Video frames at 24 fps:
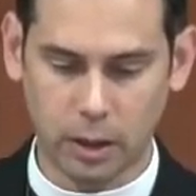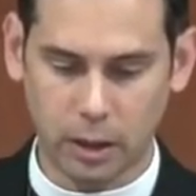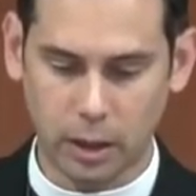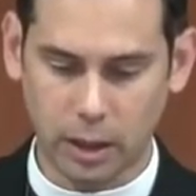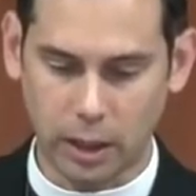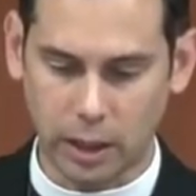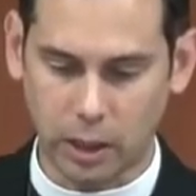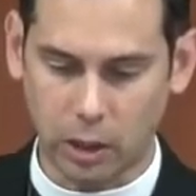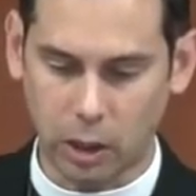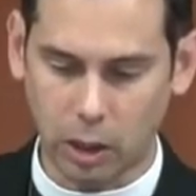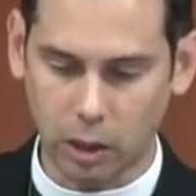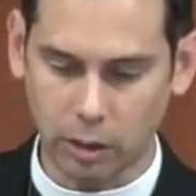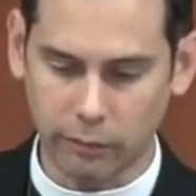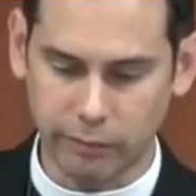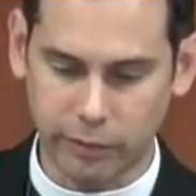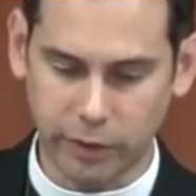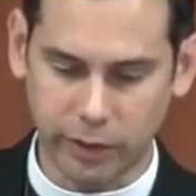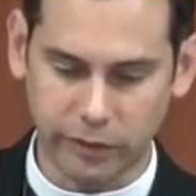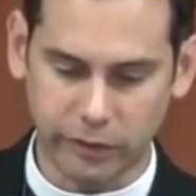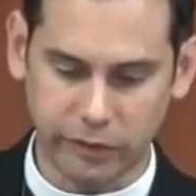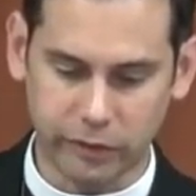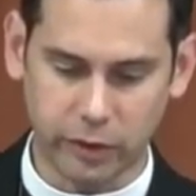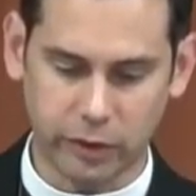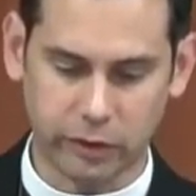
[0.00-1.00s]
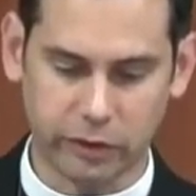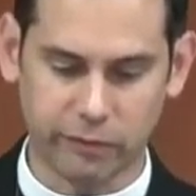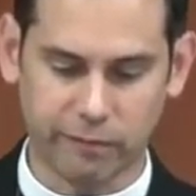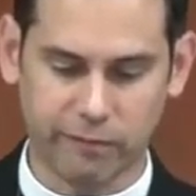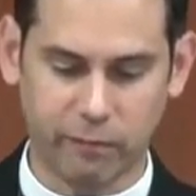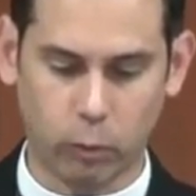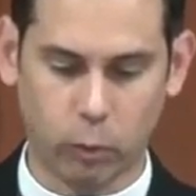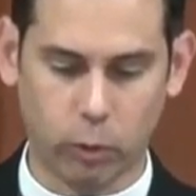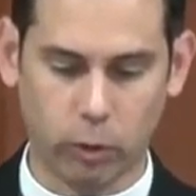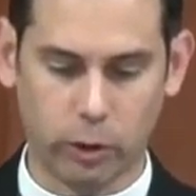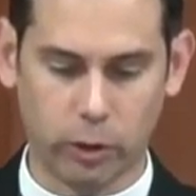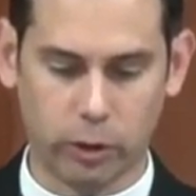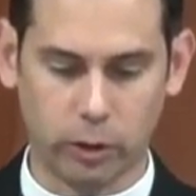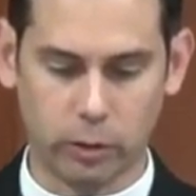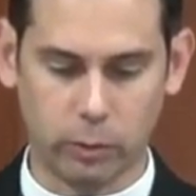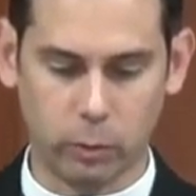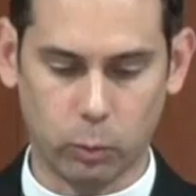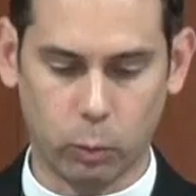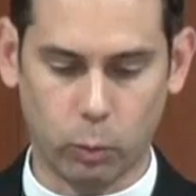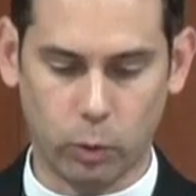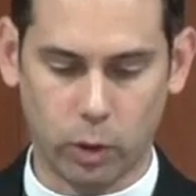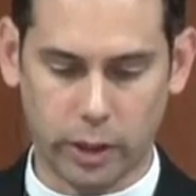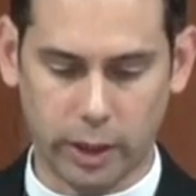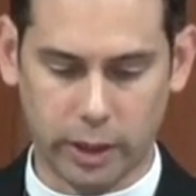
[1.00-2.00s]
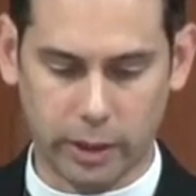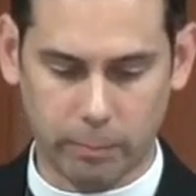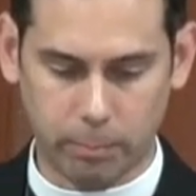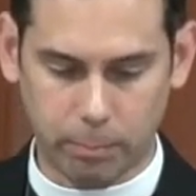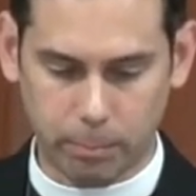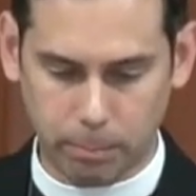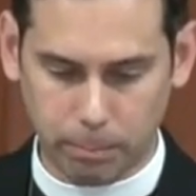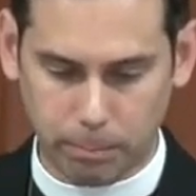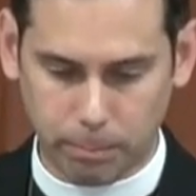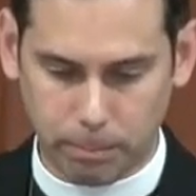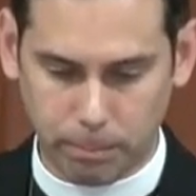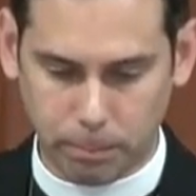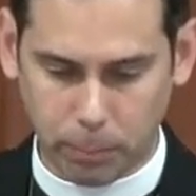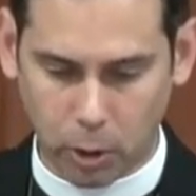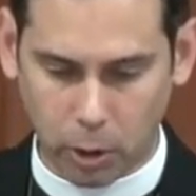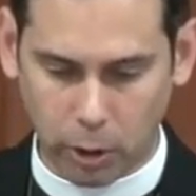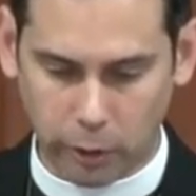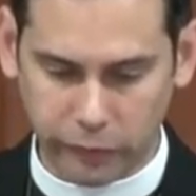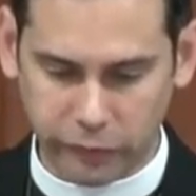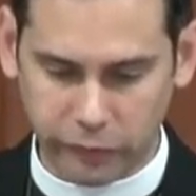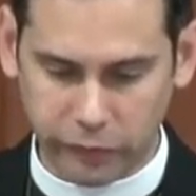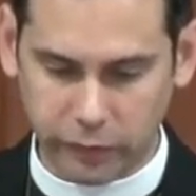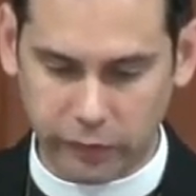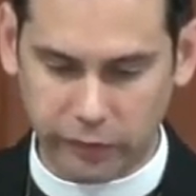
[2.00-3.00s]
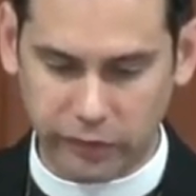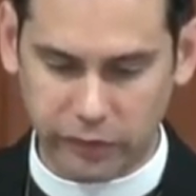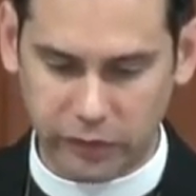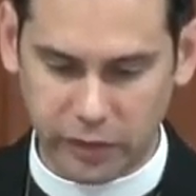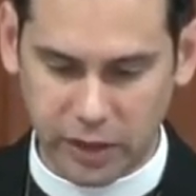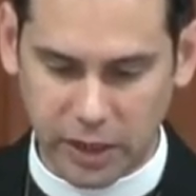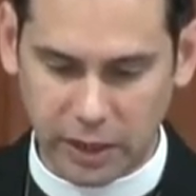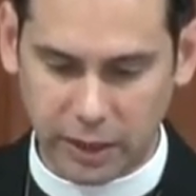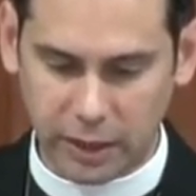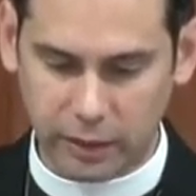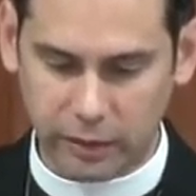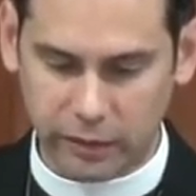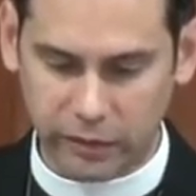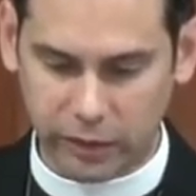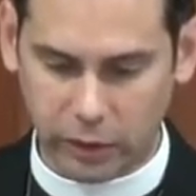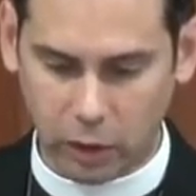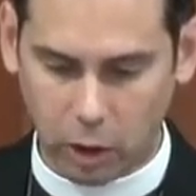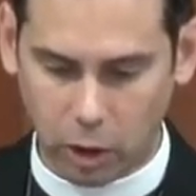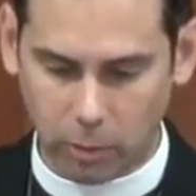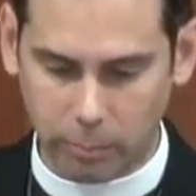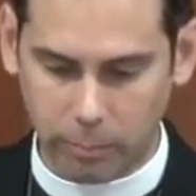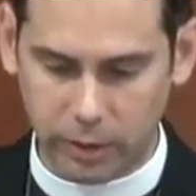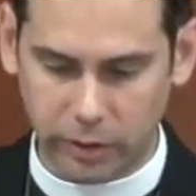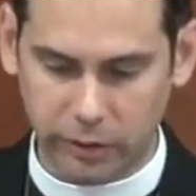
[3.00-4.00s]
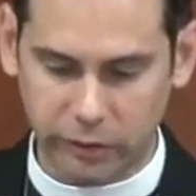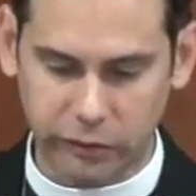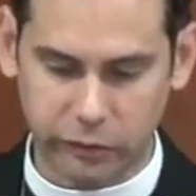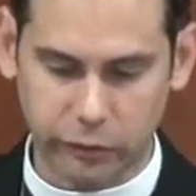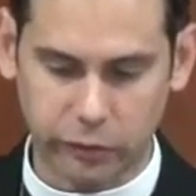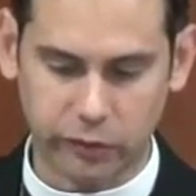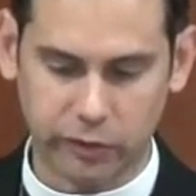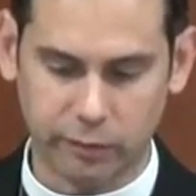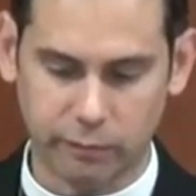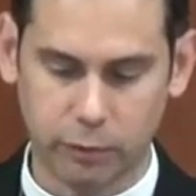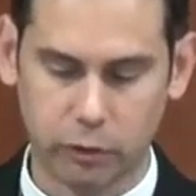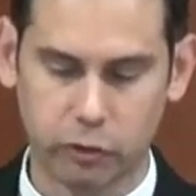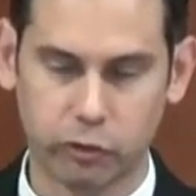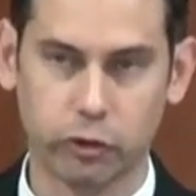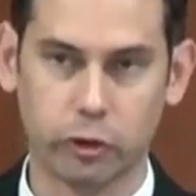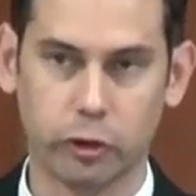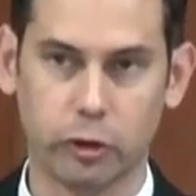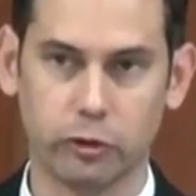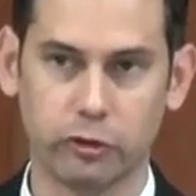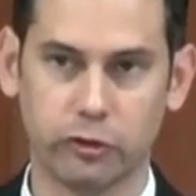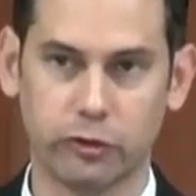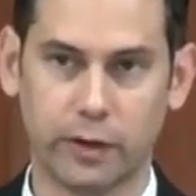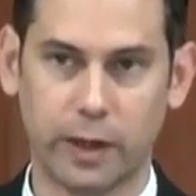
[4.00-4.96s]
And all of this is for uh, parsons, deacons, and all ministers of the church.